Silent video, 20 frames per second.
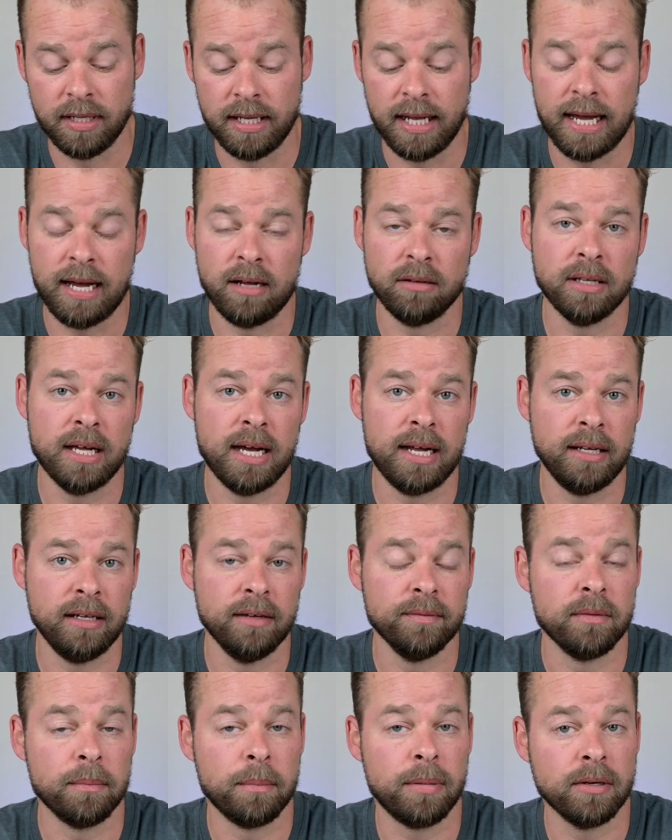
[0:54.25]
The
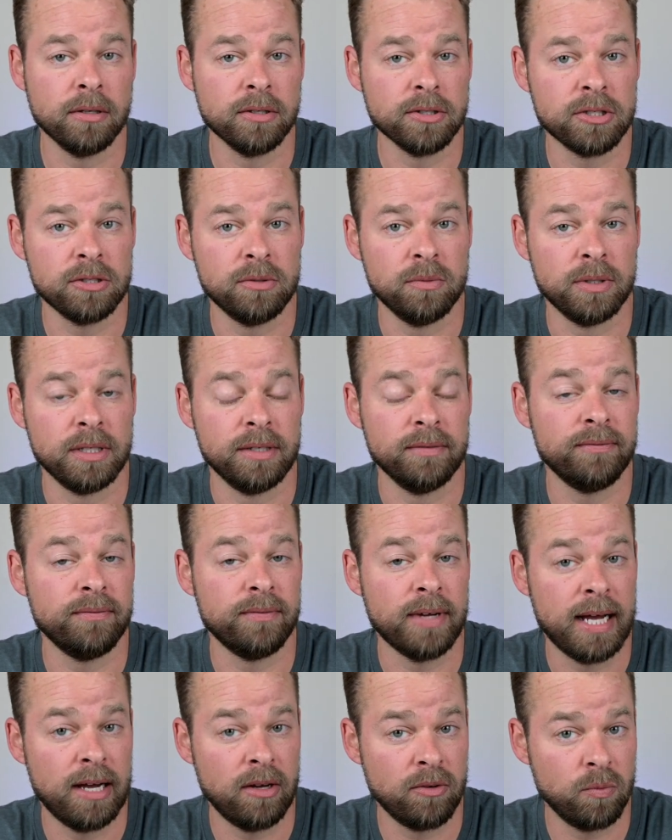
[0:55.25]
outlining of the person when it
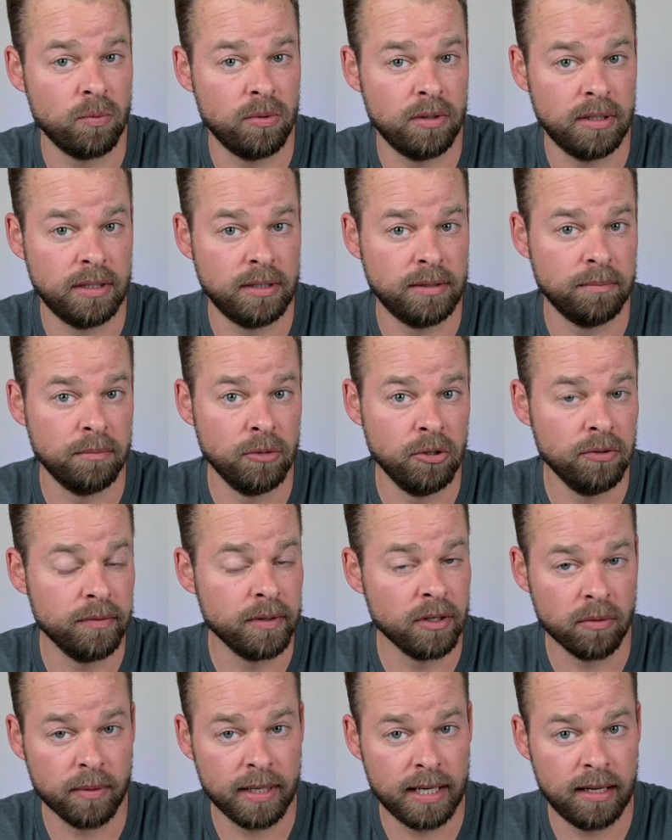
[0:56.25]
found one
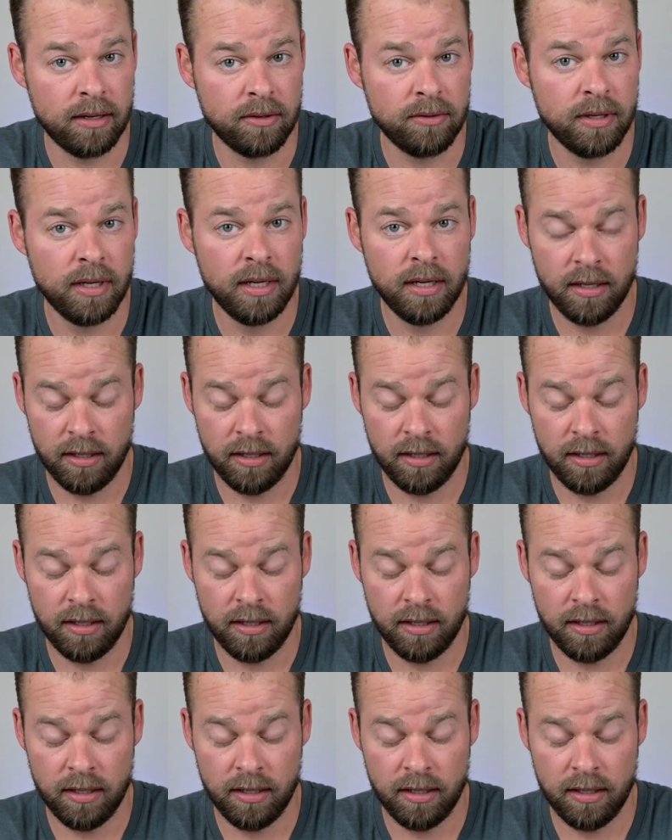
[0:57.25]
moving around